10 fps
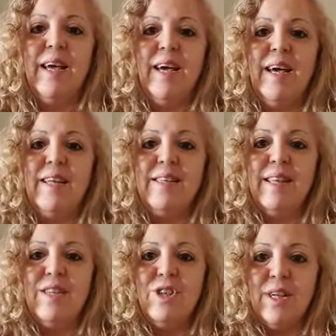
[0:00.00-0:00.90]
And
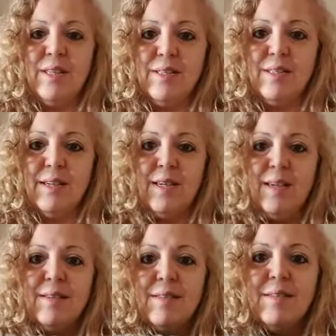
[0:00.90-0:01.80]
as you can
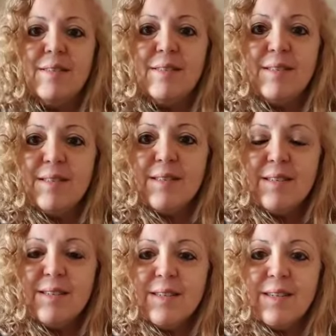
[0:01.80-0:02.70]
see,
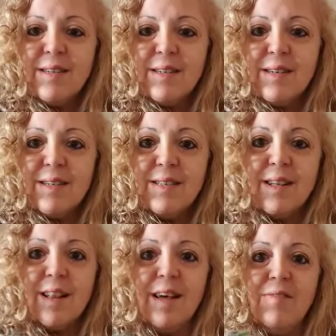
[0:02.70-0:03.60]
it's a
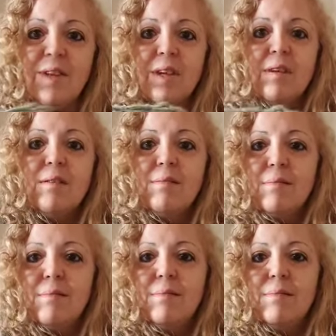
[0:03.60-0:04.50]
lovely,
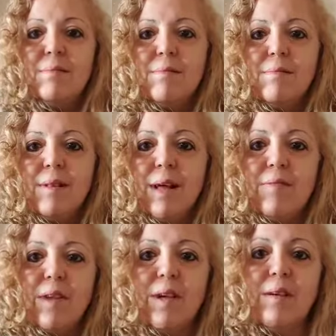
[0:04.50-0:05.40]

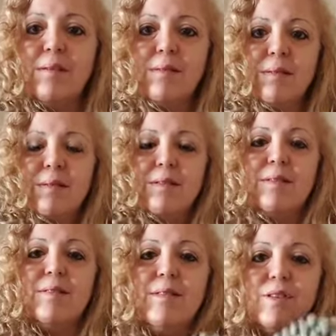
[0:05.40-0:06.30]
lovely
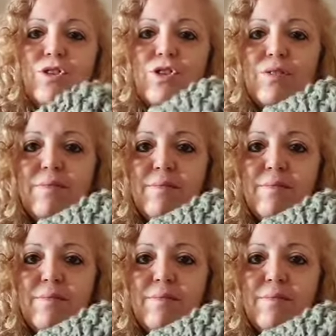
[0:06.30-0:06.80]
stitch.